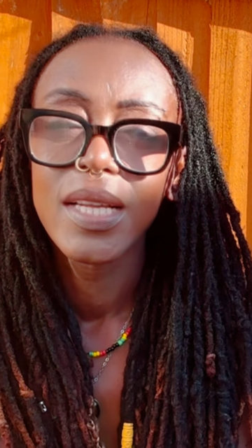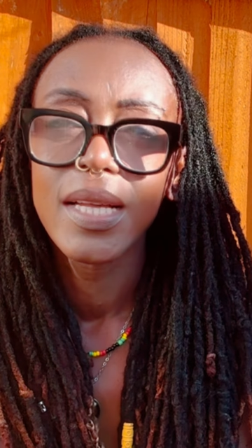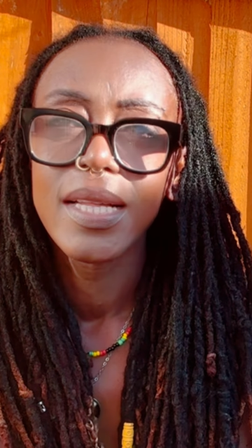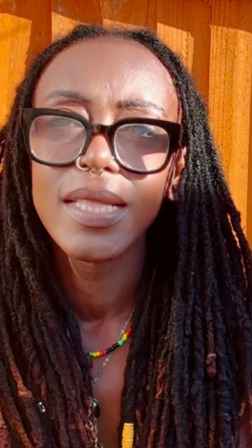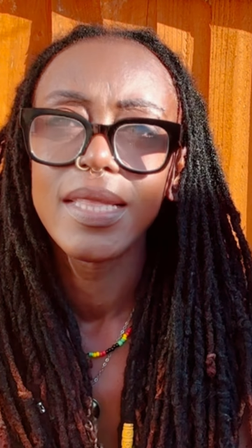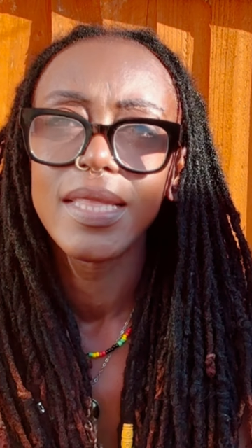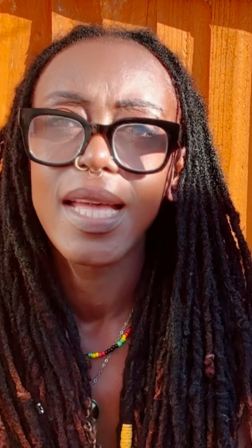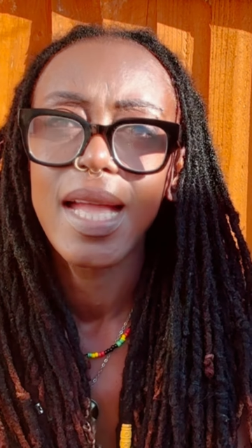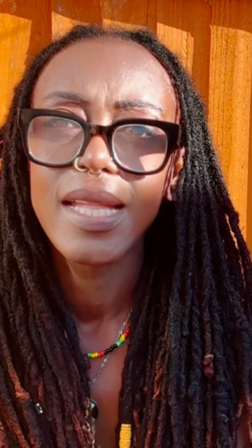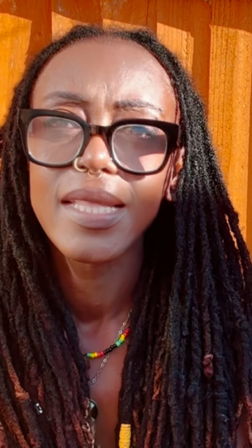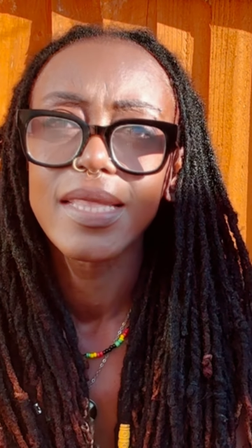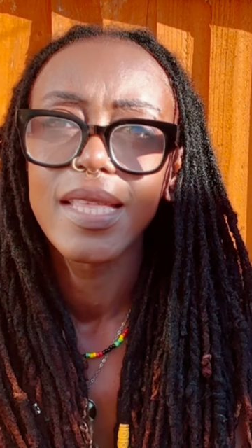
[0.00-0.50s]

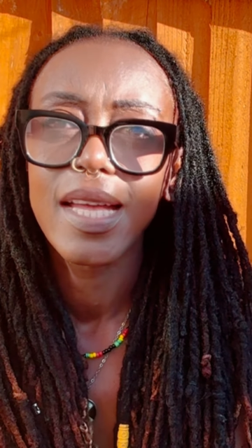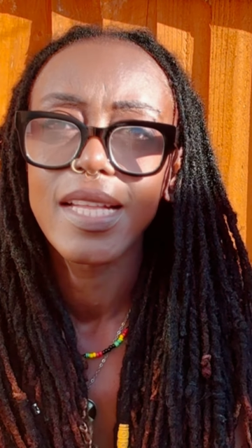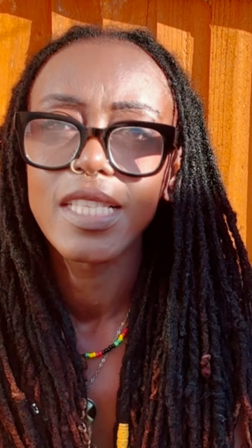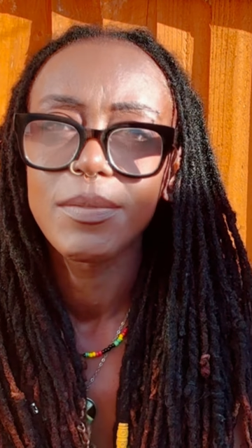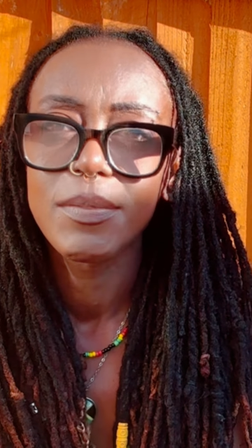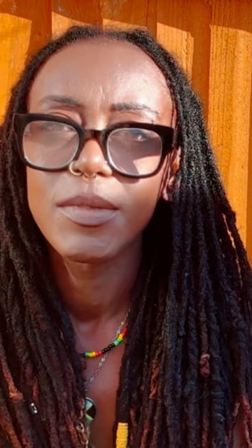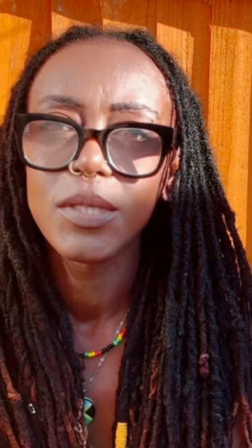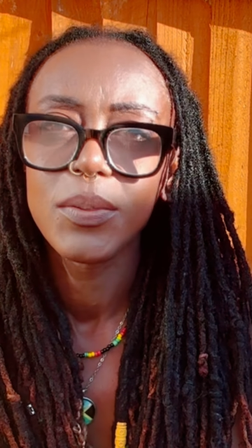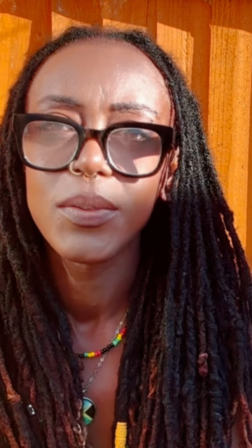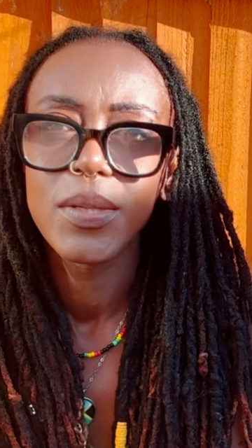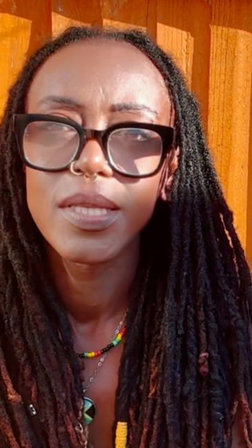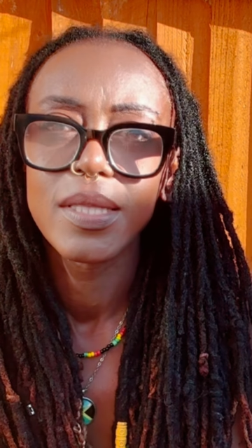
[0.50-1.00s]
that's
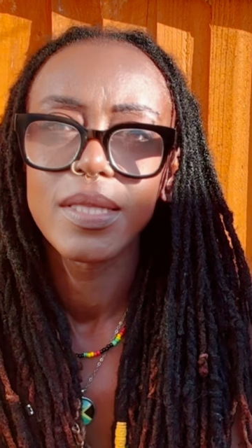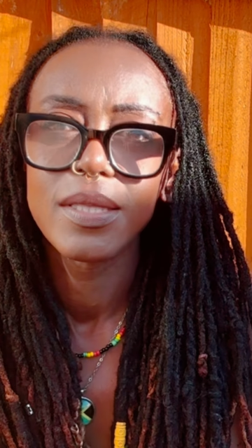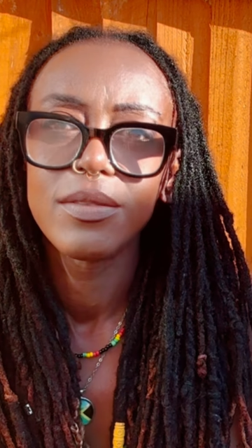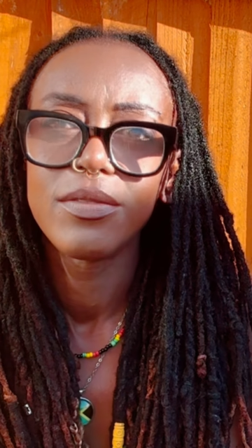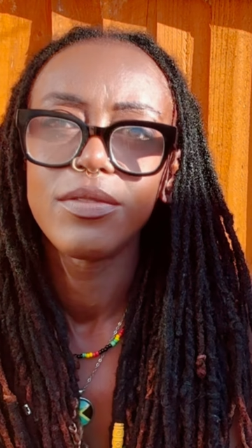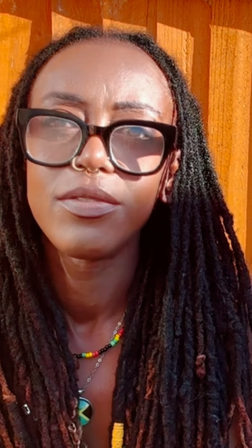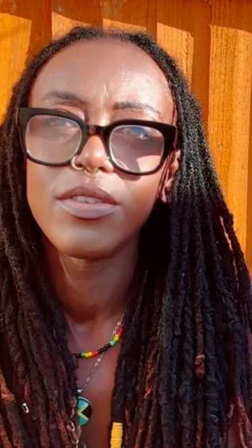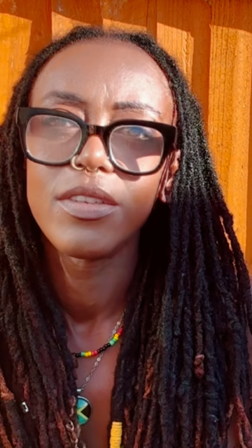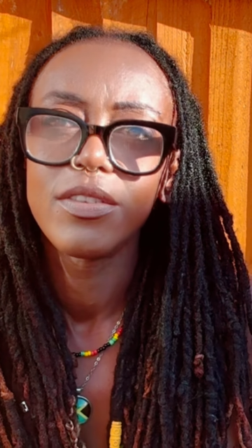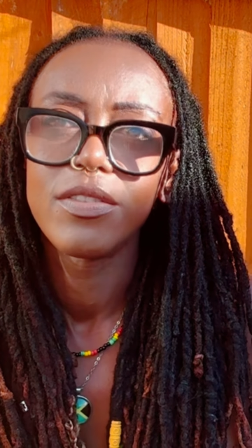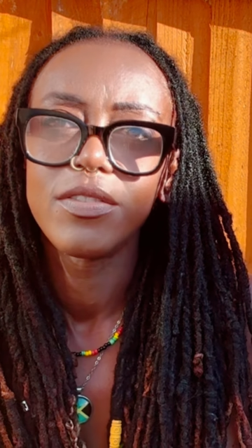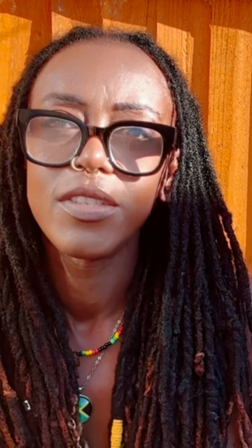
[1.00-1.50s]
between
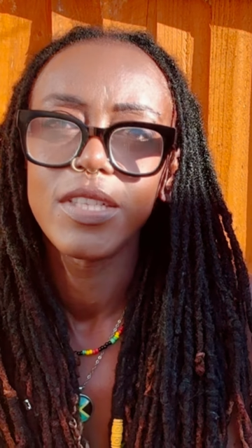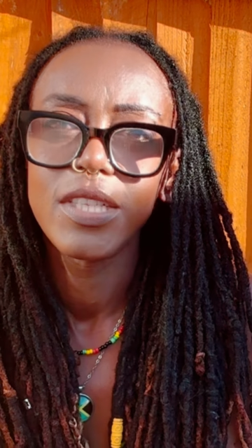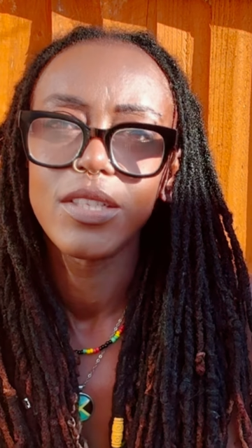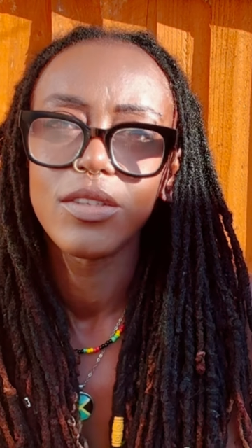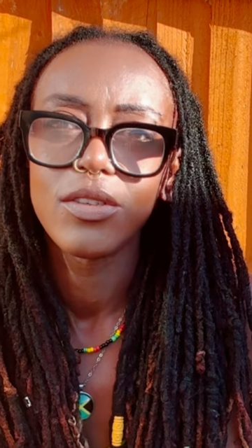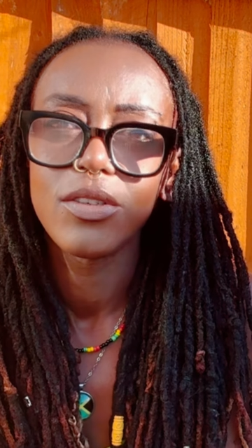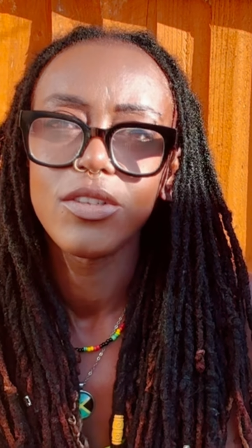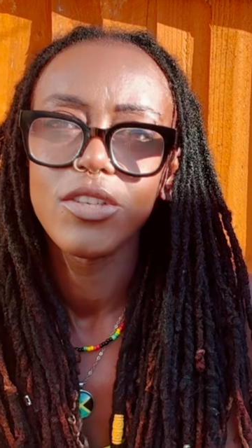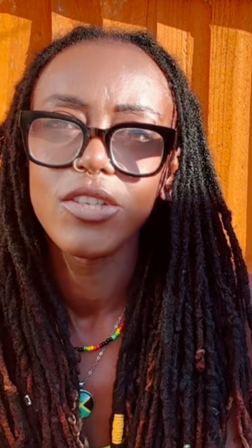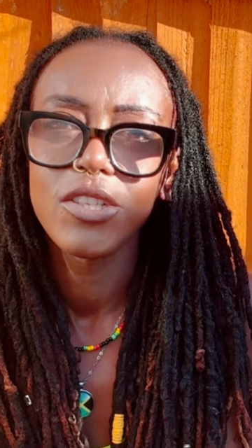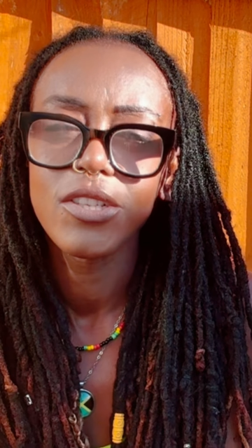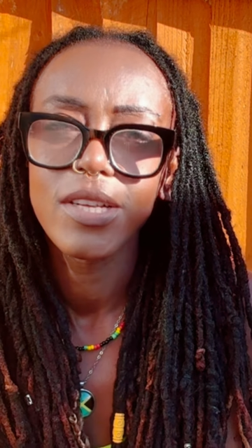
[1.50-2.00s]

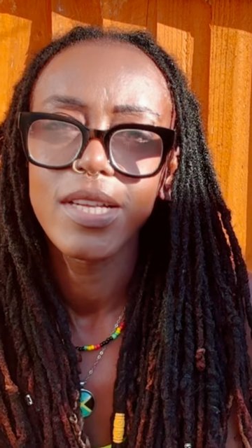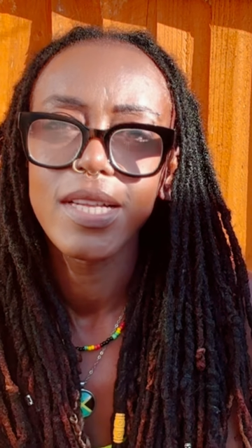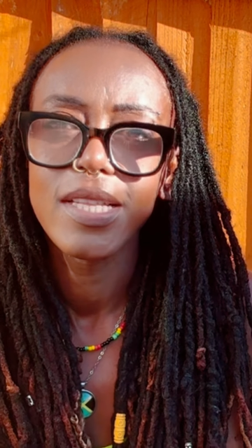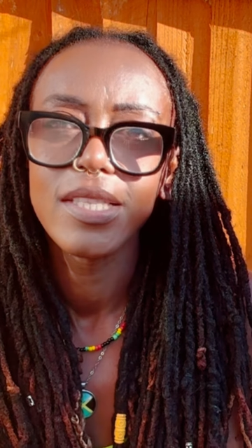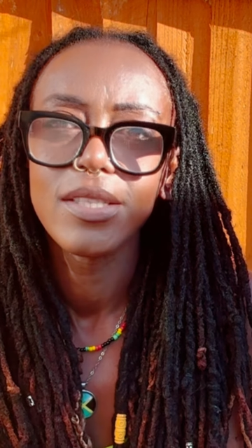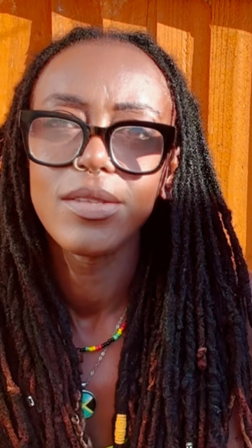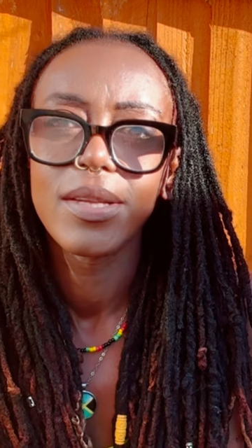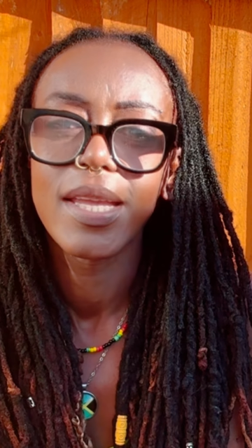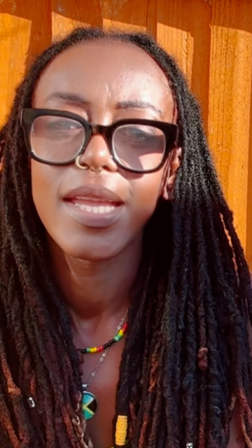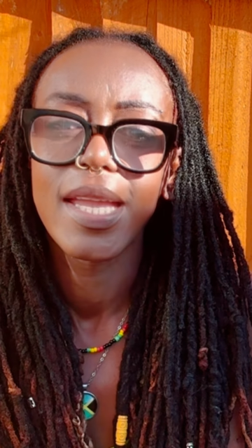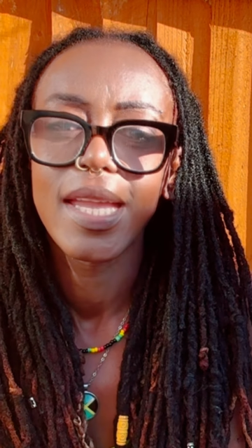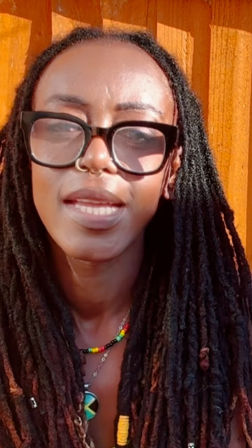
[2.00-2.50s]
1500s to
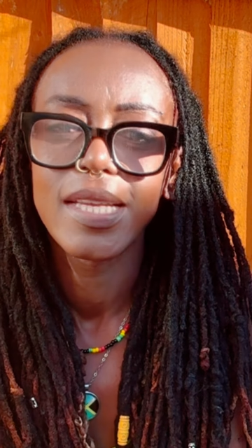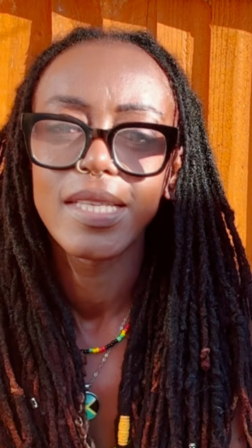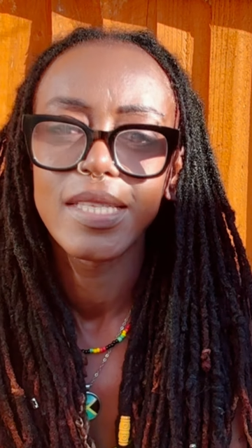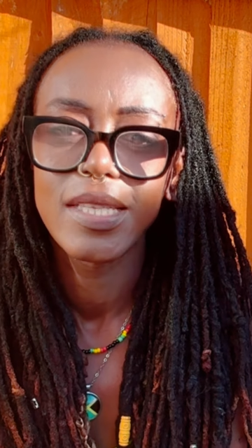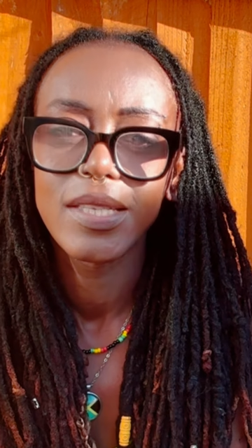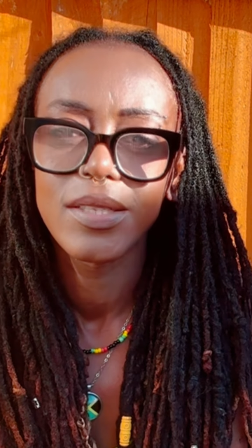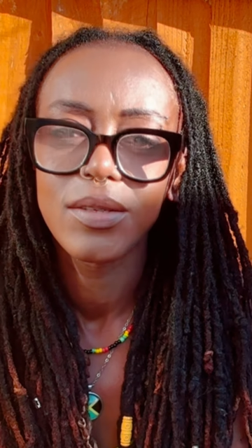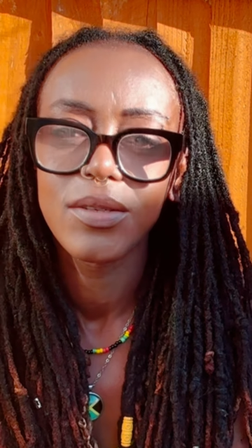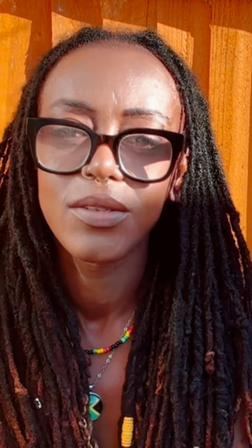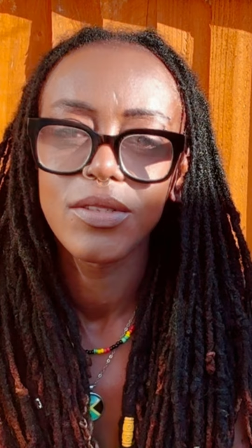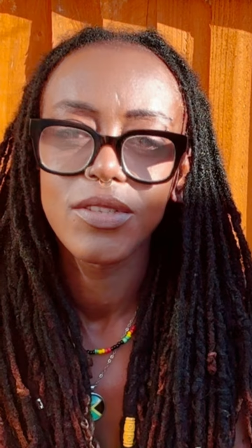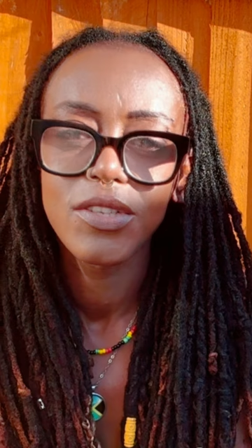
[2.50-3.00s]
the
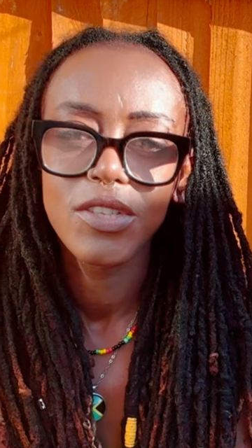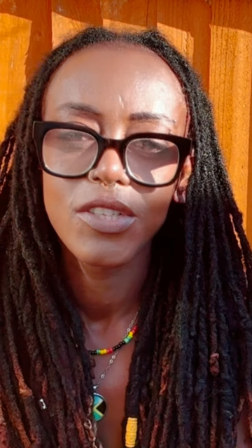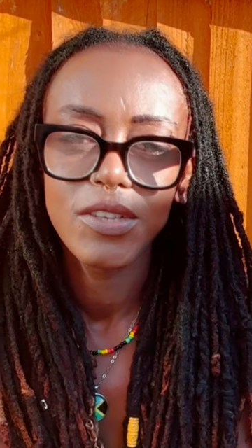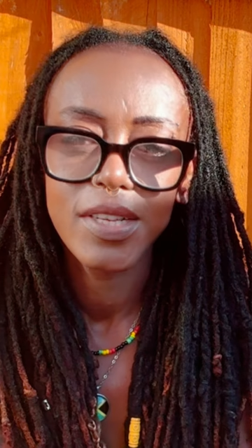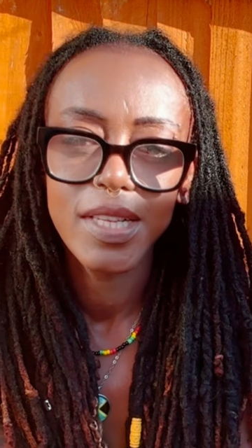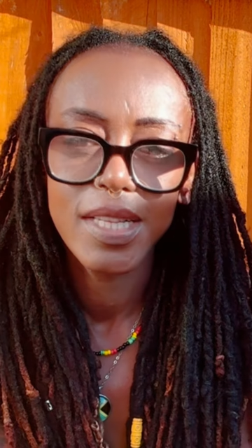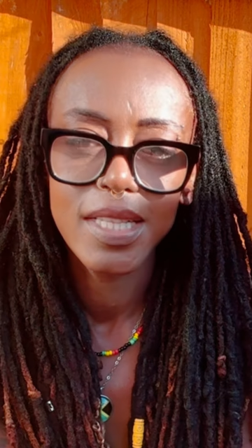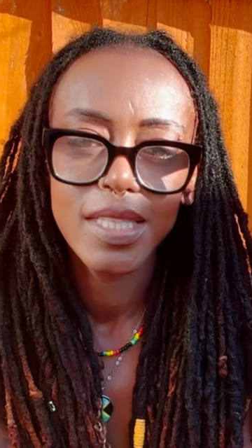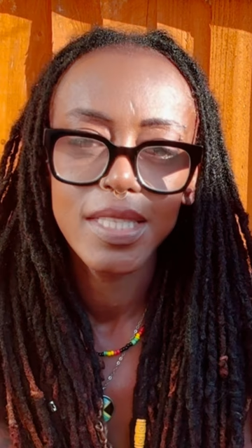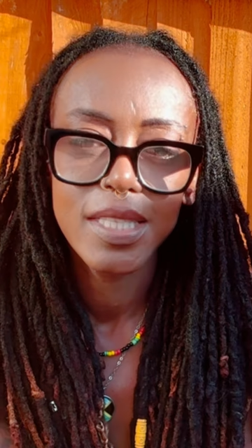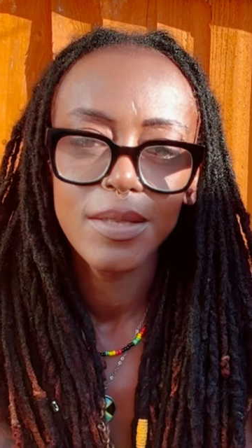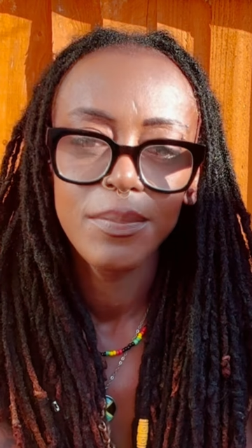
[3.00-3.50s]

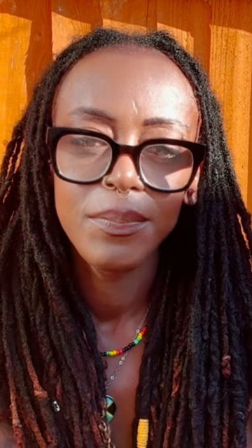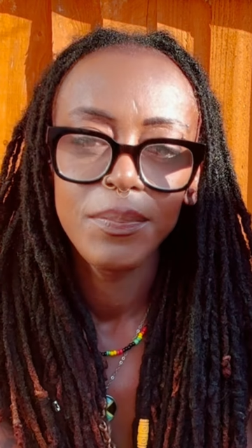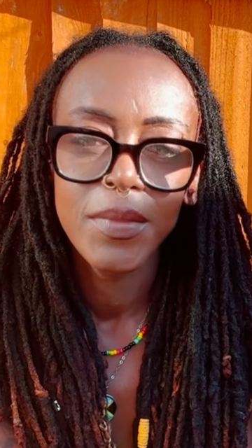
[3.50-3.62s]
1800s.